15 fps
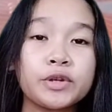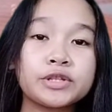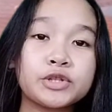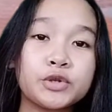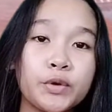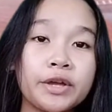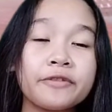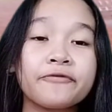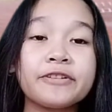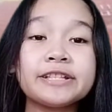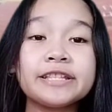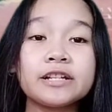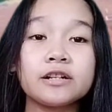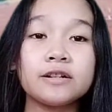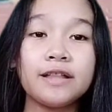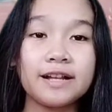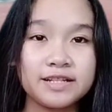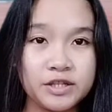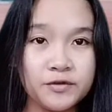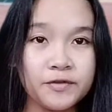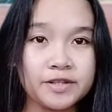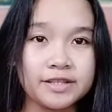when doing physical
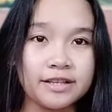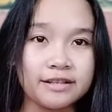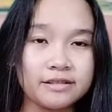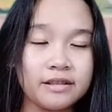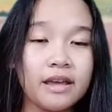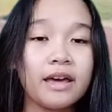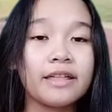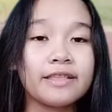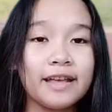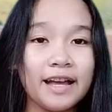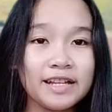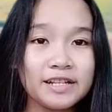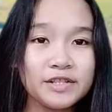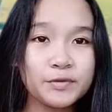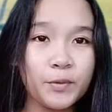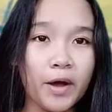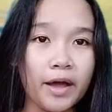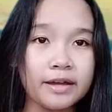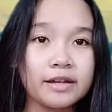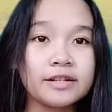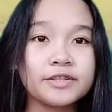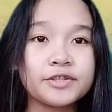activities. That is
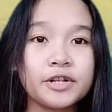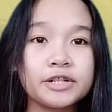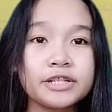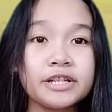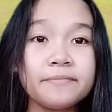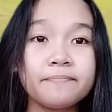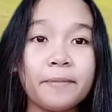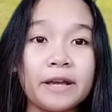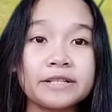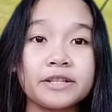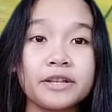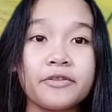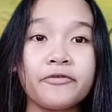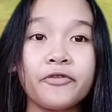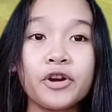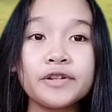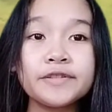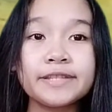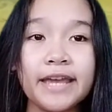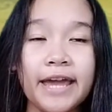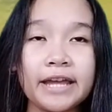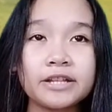why certain basic
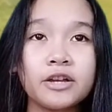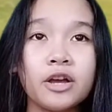first aid